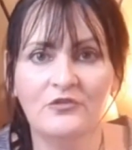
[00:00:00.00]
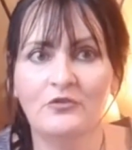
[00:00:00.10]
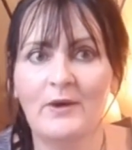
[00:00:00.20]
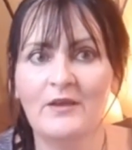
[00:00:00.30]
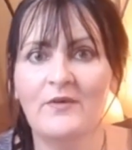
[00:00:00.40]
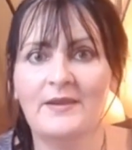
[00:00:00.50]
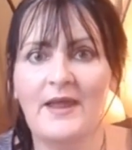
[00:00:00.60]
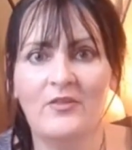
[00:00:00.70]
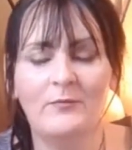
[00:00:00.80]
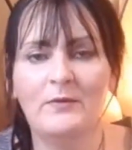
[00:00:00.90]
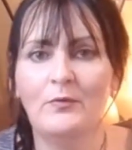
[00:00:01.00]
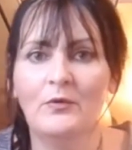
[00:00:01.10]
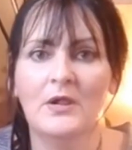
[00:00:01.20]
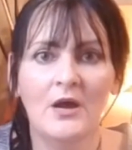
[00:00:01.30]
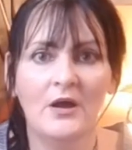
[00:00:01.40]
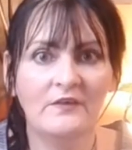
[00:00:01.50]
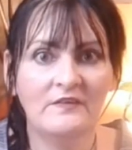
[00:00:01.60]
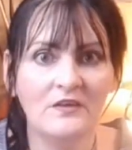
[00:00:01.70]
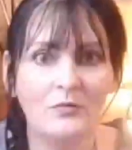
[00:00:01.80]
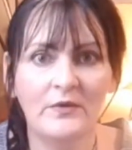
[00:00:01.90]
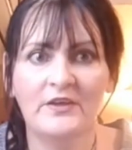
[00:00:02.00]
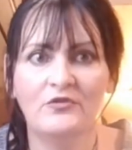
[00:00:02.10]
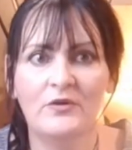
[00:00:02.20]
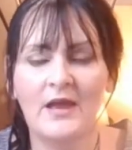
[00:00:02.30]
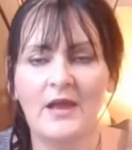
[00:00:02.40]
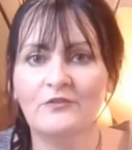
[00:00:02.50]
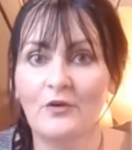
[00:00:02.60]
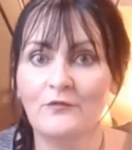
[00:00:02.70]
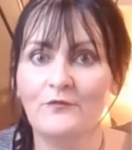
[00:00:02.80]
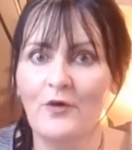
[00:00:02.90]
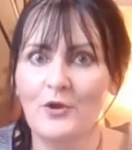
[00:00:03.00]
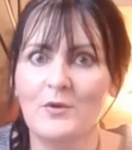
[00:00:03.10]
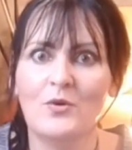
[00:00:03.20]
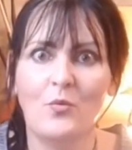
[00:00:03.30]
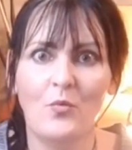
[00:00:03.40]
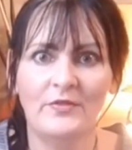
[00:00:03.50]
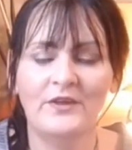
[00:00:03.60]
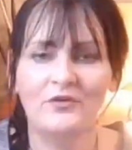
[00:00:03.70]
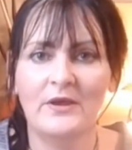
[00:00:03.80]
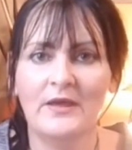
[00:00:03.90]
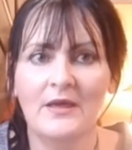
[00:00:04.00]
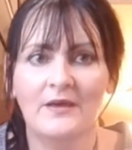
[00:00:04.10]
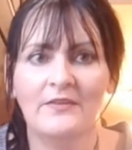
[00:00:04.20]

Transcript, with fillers: you might find other people see what they're doing and start following what they're doing.